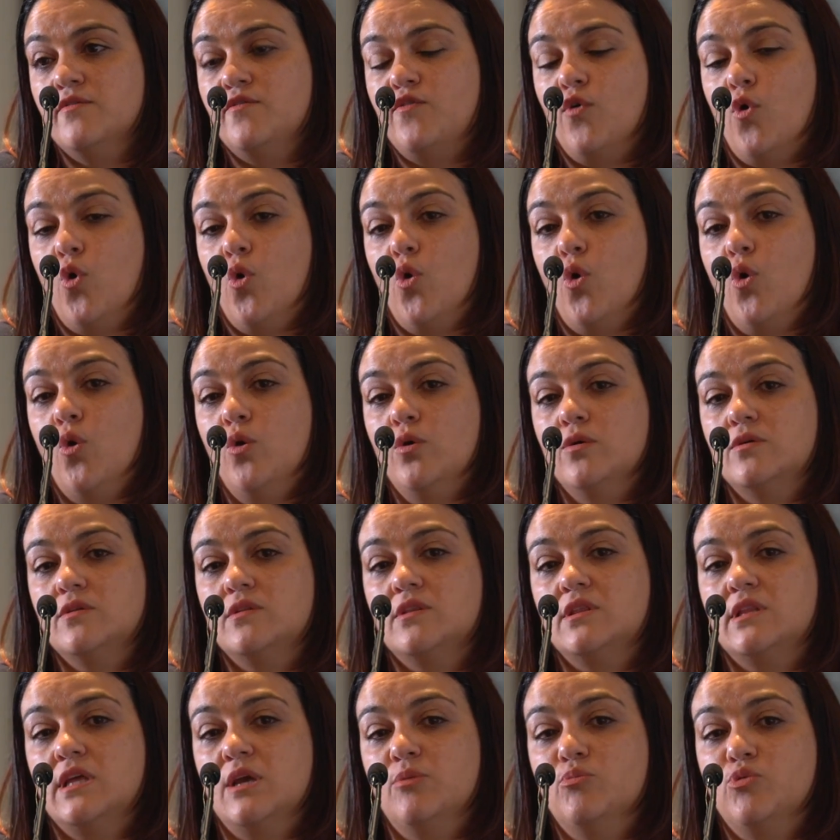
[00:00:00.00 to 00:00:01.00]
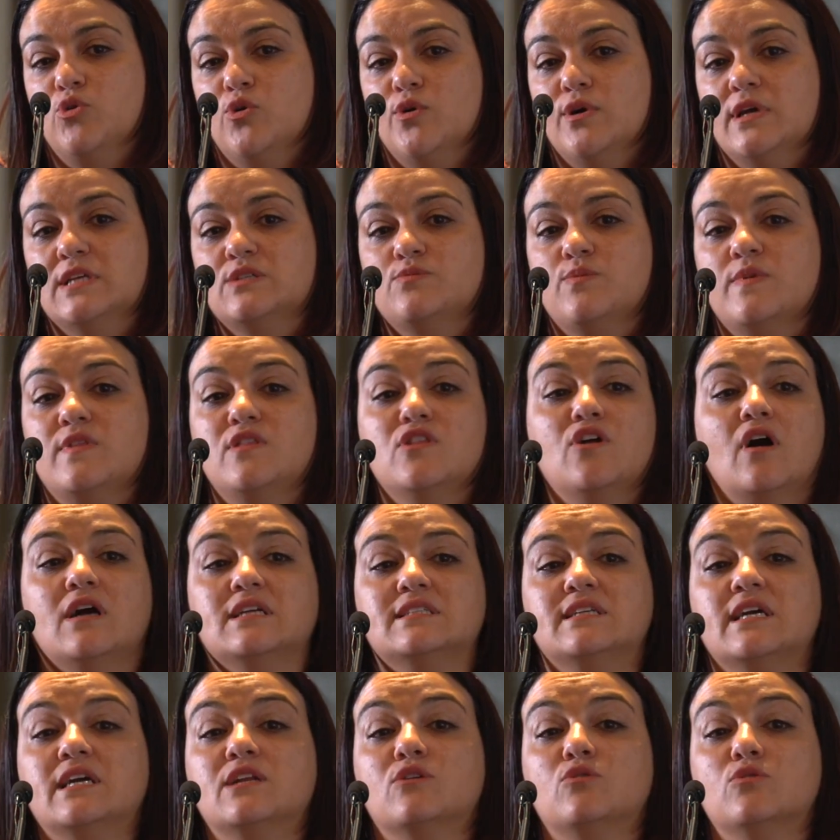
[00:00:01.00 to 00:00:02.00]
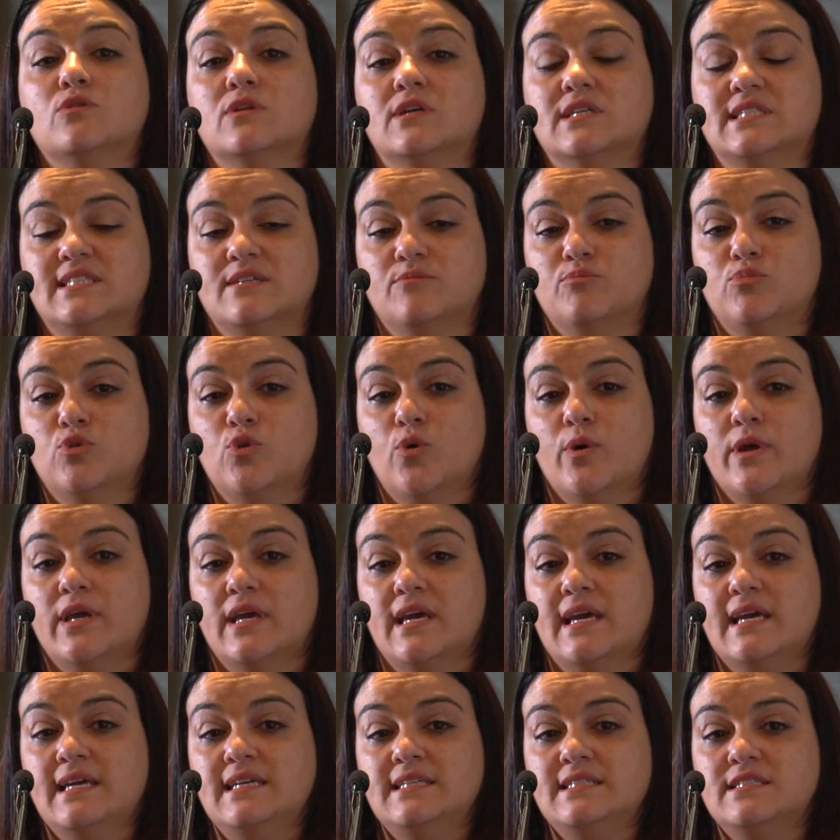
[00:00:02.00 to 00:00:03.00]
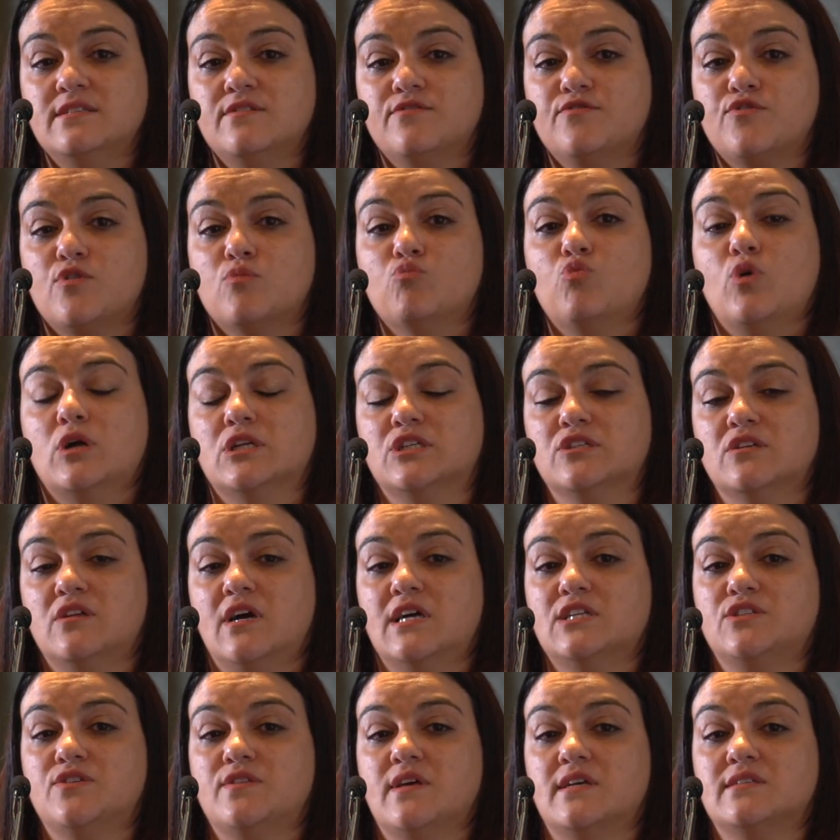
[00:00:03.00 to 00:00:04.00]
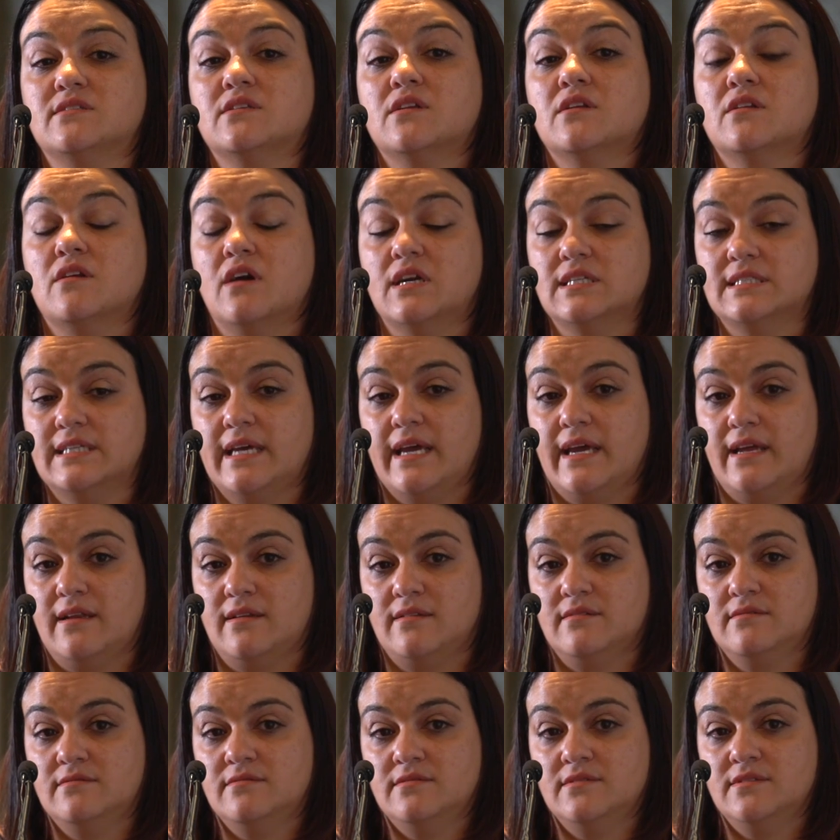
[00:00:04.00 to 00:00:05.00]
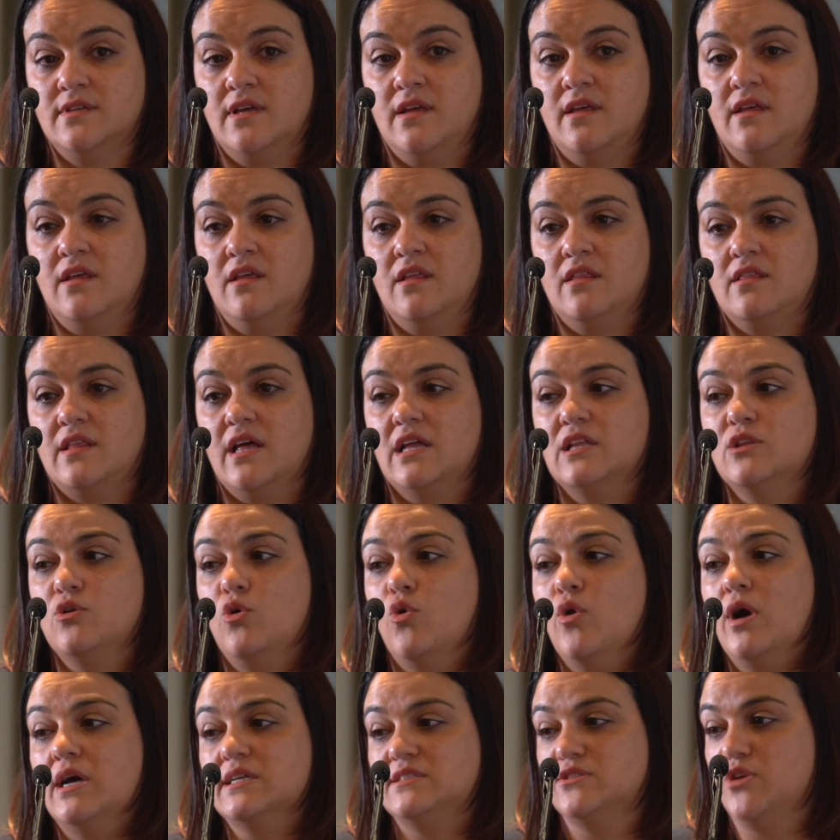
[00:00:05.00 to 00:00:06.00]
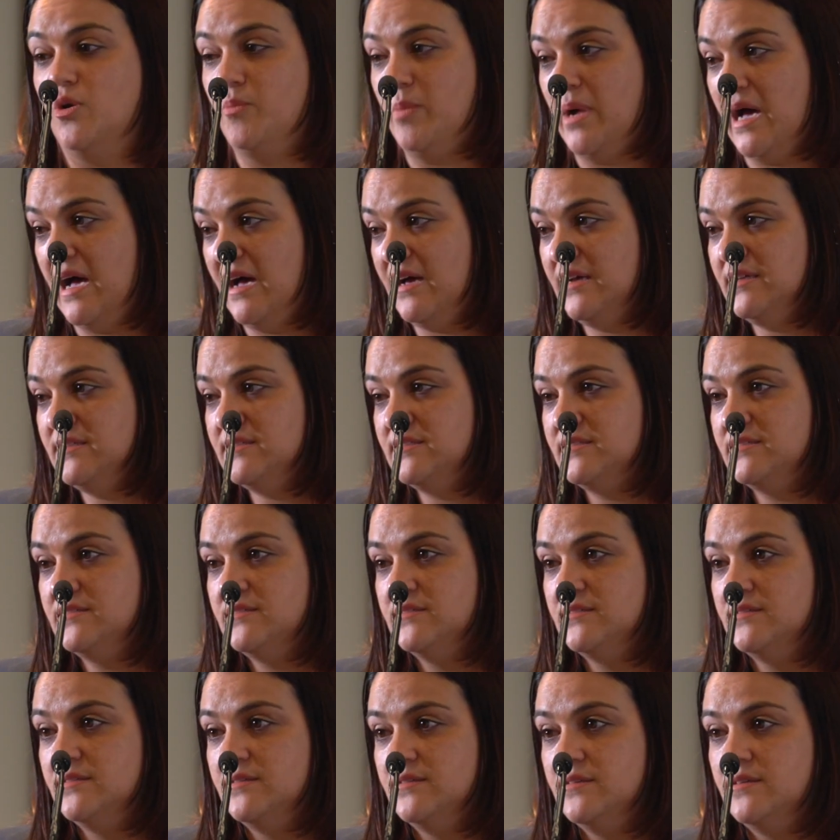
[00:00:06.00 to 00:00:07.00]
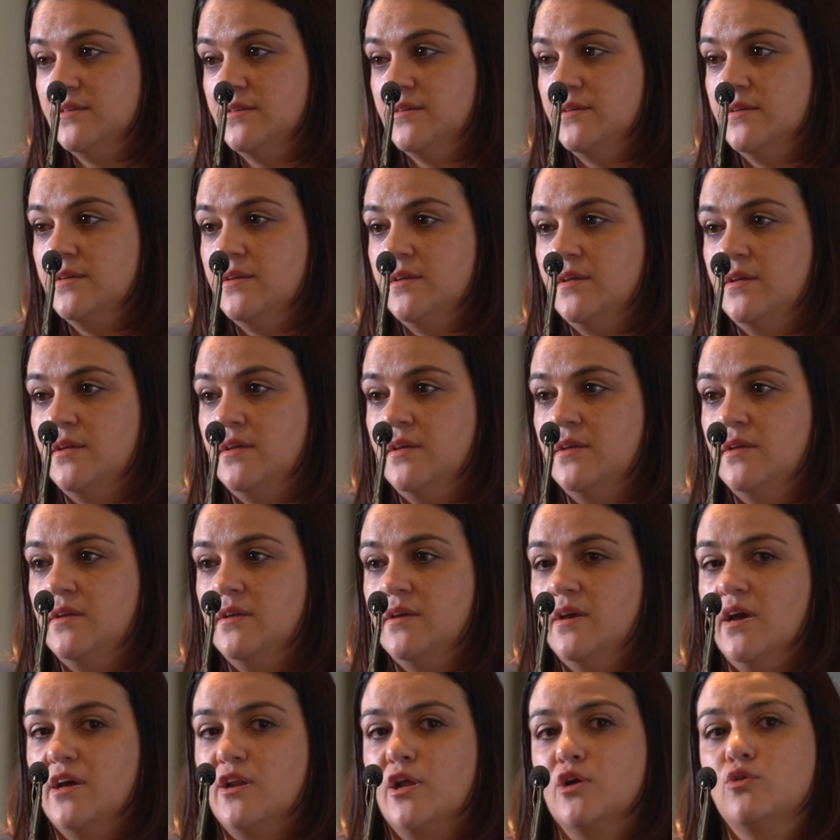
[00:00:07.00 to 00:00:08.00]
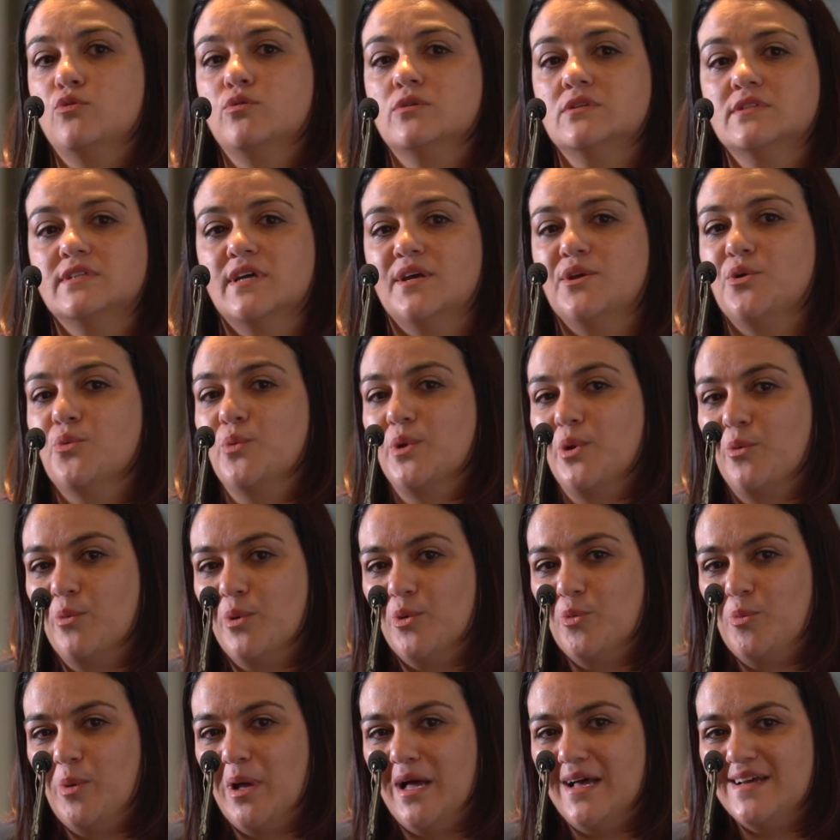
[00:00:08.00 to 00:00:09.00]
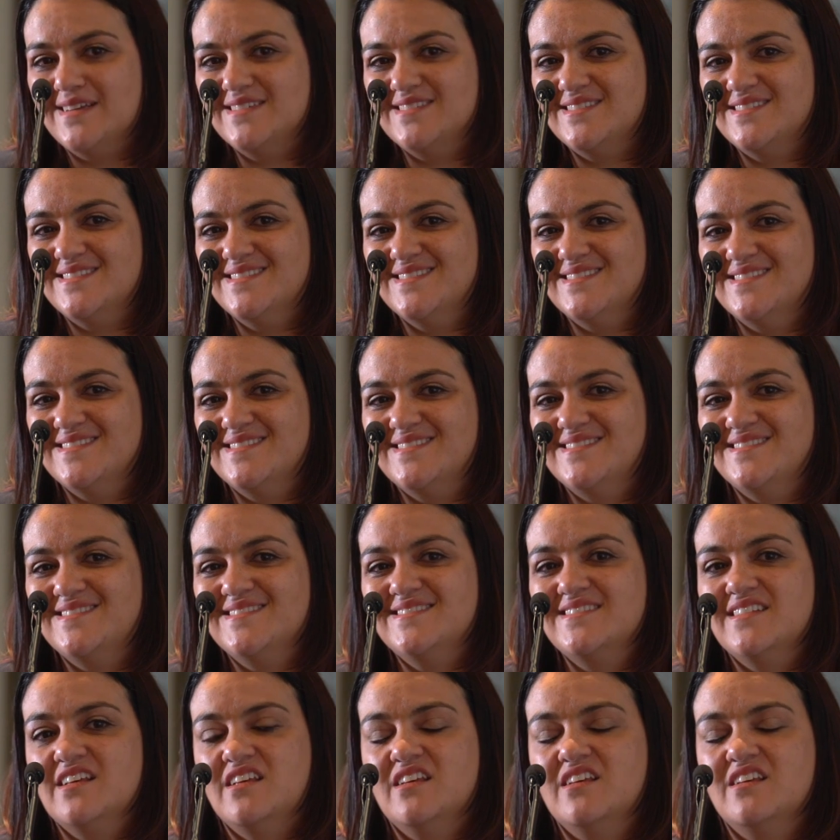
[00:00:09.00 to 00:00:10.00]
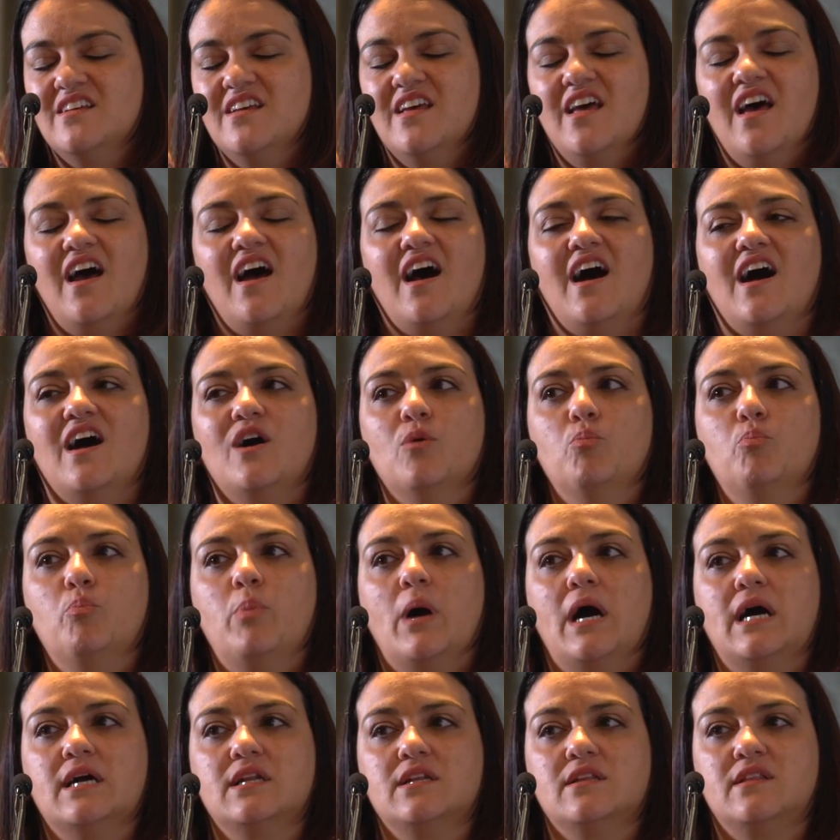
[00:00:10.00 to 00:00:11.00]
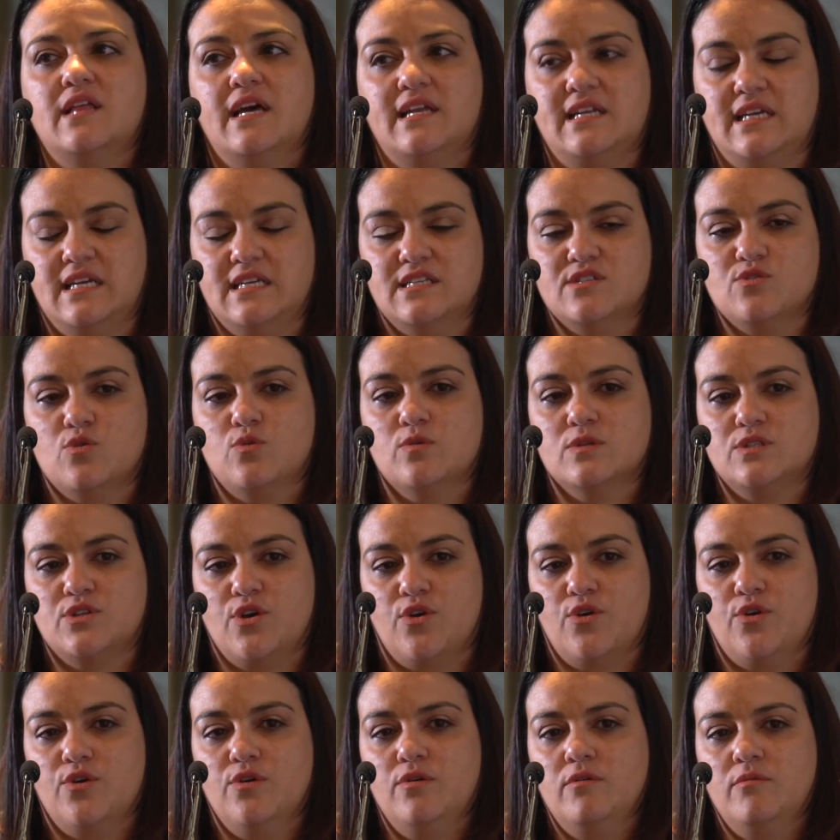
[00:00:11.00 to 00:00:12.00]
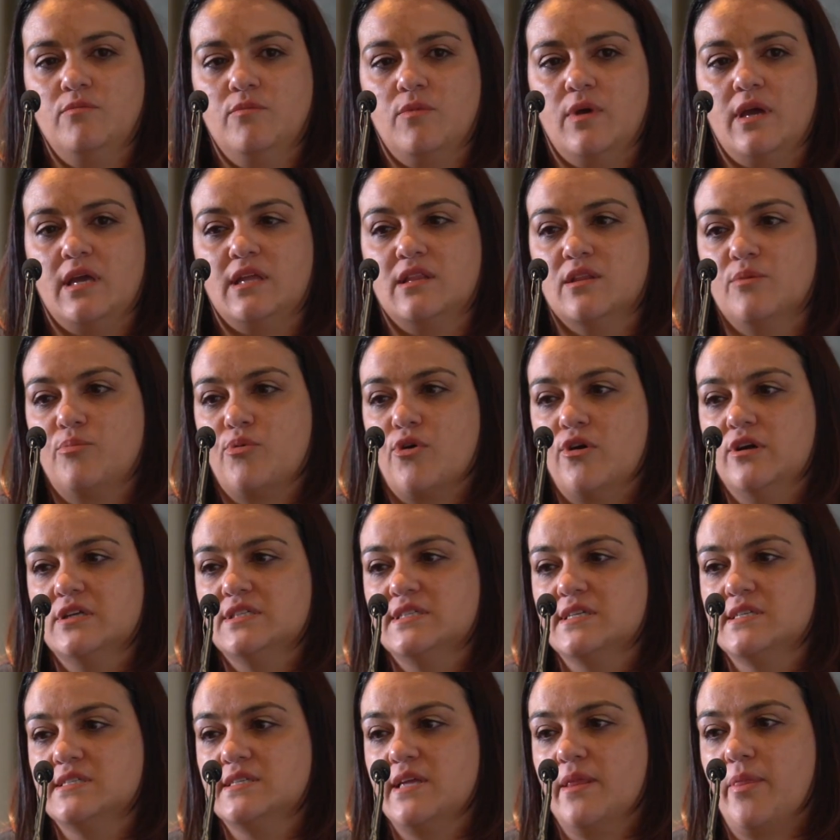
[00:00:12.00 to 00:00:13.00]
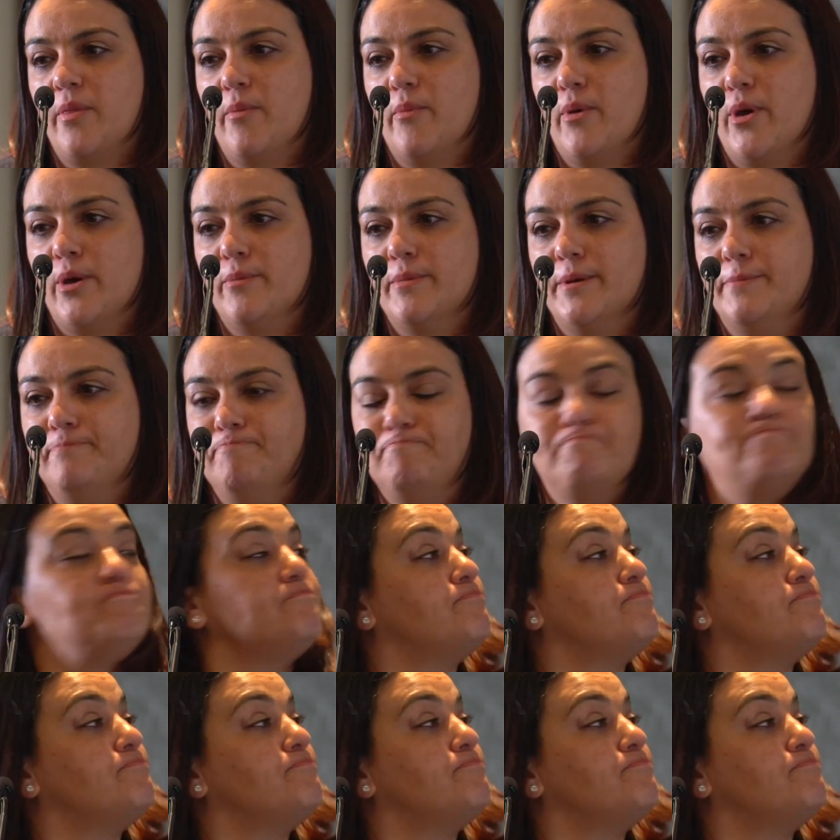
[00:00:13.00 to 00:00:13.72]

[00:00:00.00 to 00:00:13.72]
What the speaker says: for employers with 19 or less employees from 1 July 2019. That law has not passed, and I couldn't tell you when it will pass, but that is also in the process at the moment.